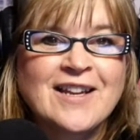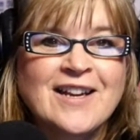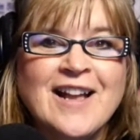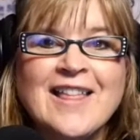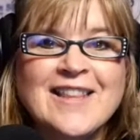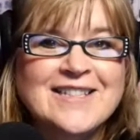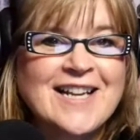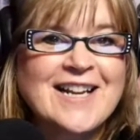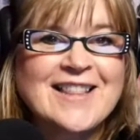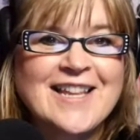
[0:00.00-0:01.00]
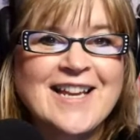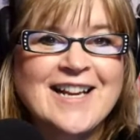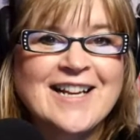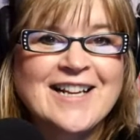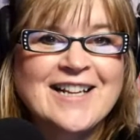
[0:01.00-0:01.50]
The second thing
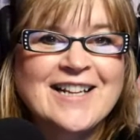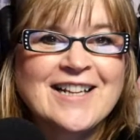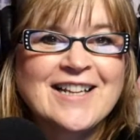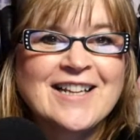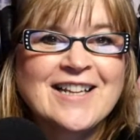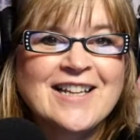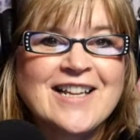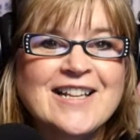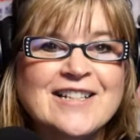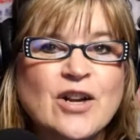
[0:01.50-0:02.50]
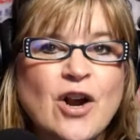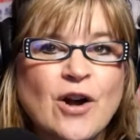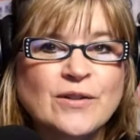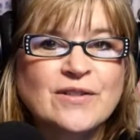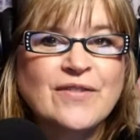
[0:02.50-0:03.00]
is
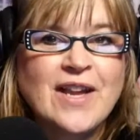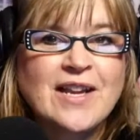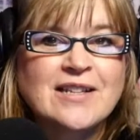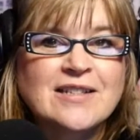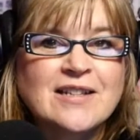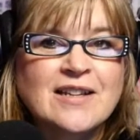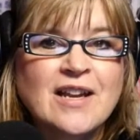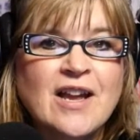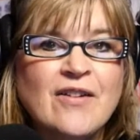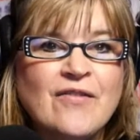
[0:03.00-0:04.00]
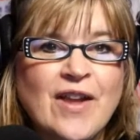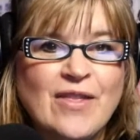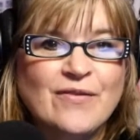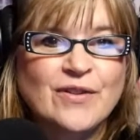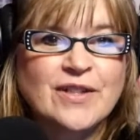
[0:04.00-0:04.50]
cultivate
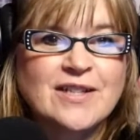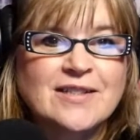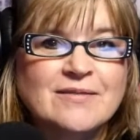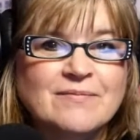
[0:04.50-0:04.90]
faithfulness.